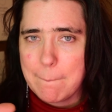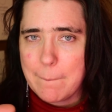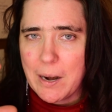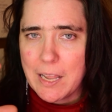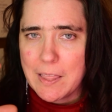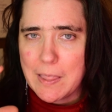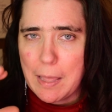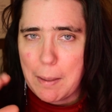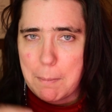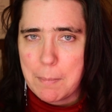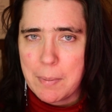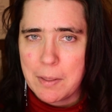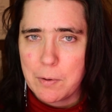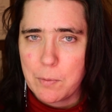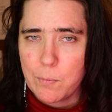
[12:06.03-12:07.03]
Bring that
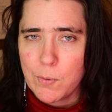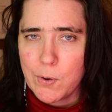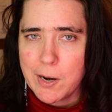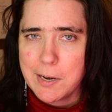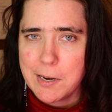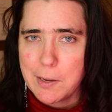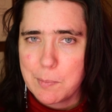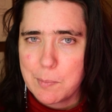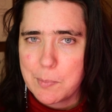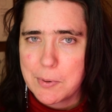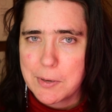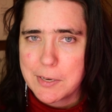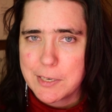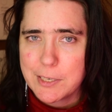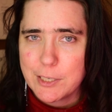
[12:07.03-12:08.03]
belt right up
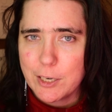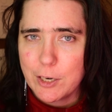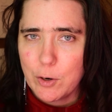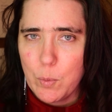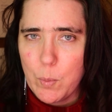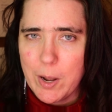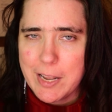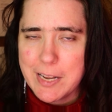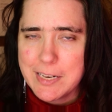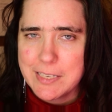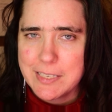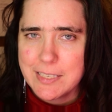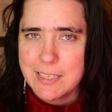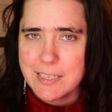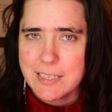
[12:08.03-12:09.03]
to your
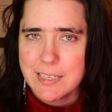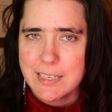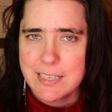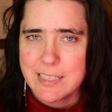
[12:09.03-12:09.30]
waist,